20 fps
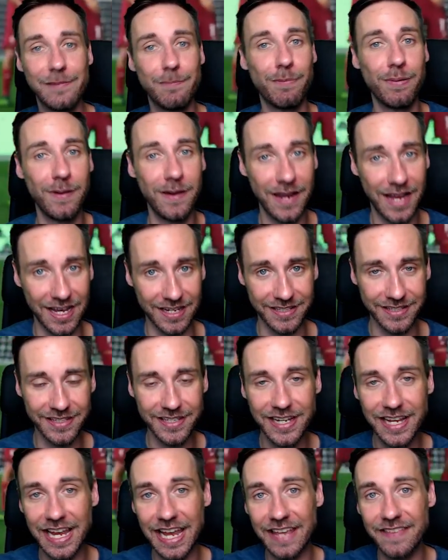Plus.
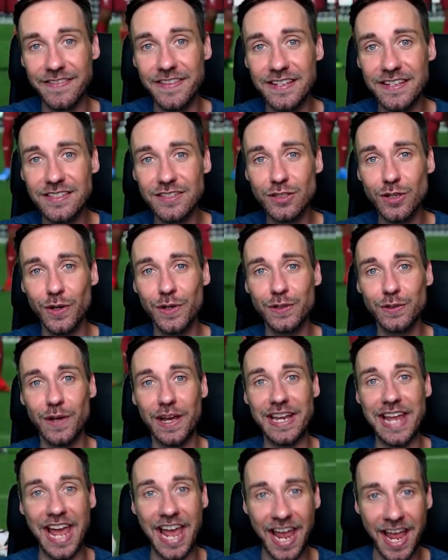And this is going to
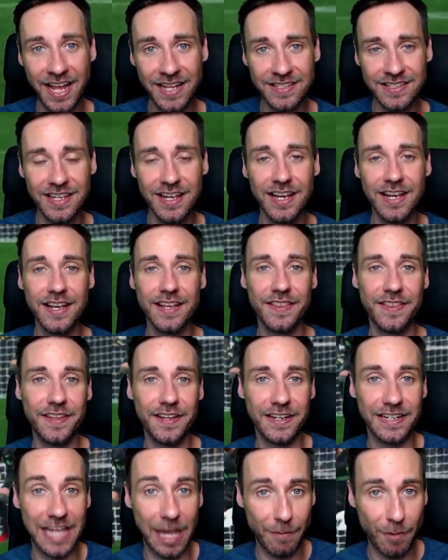enhance
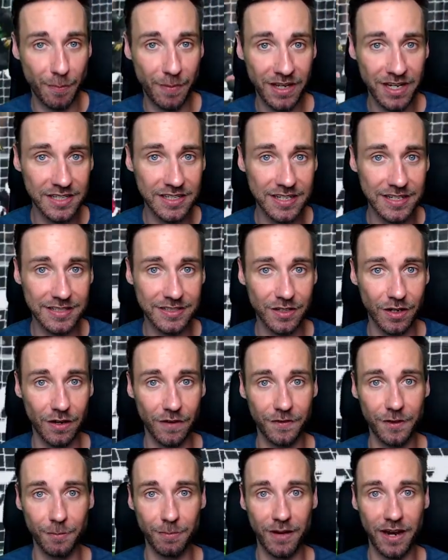the capabilities of
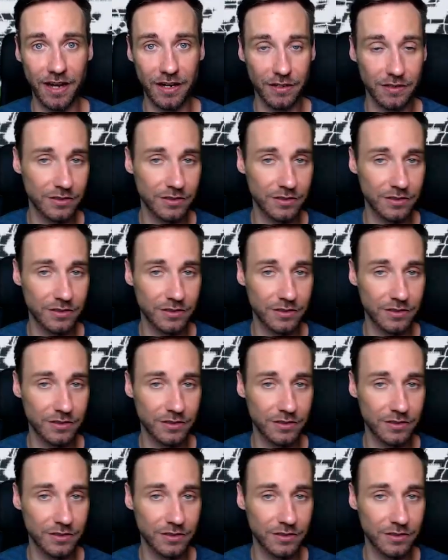the player.